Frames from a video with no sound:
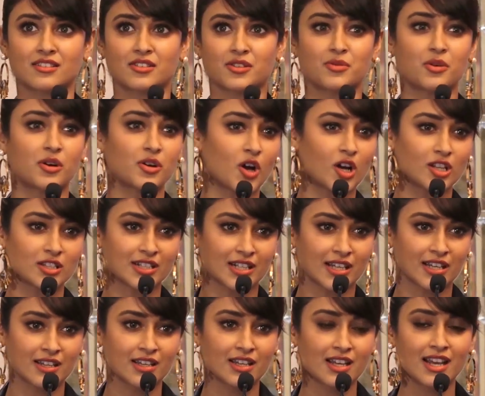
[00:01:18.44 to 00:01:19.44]
to go on
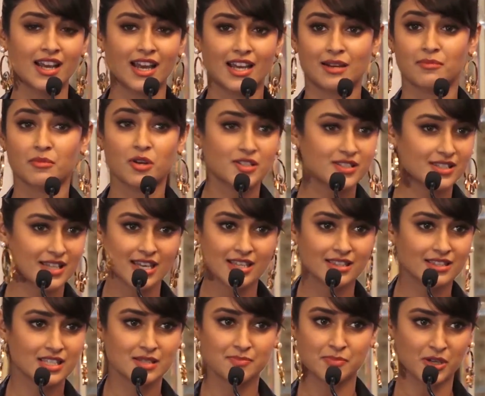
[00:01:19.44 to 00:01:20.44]
holiday, and I'm not
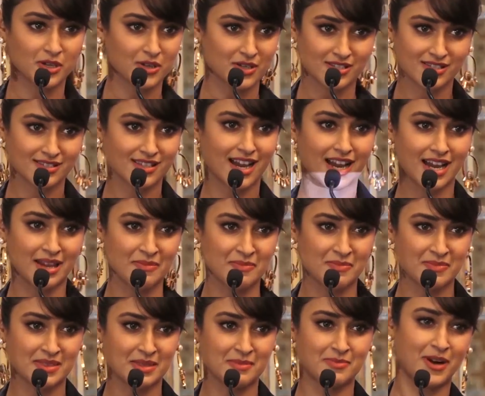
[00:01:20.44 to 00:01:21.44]
saying this because I'm
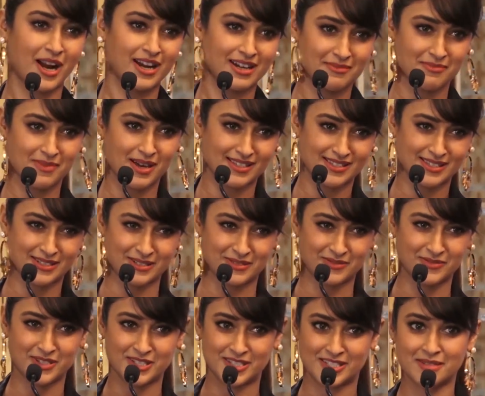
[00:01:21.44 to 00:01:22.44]
the brand ambassador
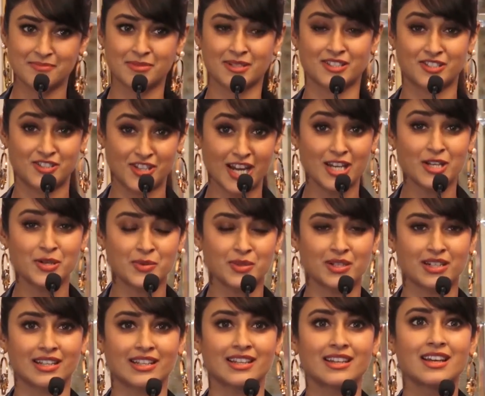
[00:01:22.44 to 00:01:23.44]
of Fiji, but
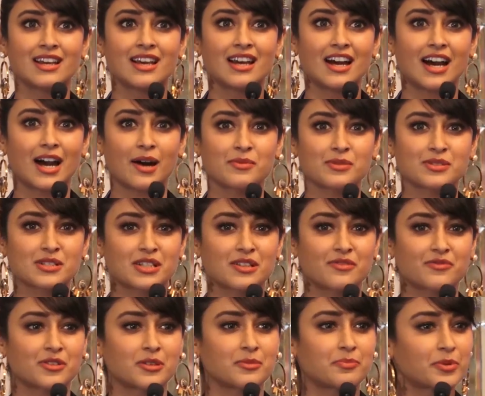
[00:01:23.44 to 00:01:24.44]
genuinely, I was
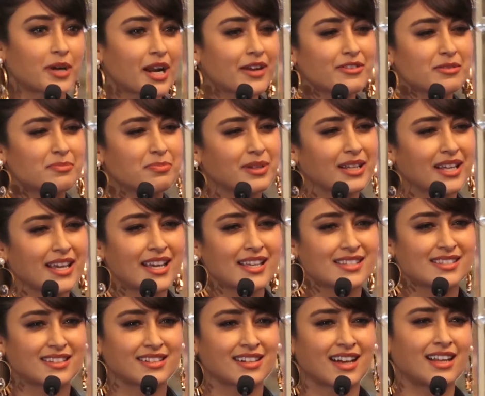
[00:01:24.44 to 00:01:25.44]
looking for a private
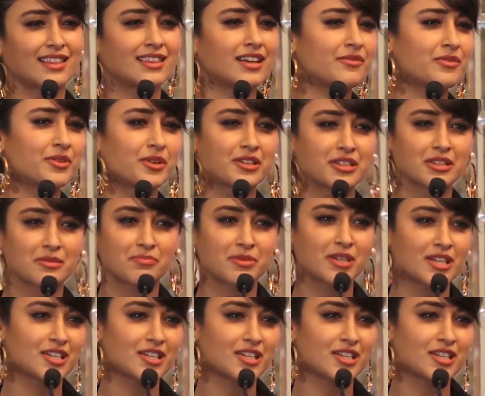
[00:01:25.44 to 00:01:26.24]
place, and I love going to the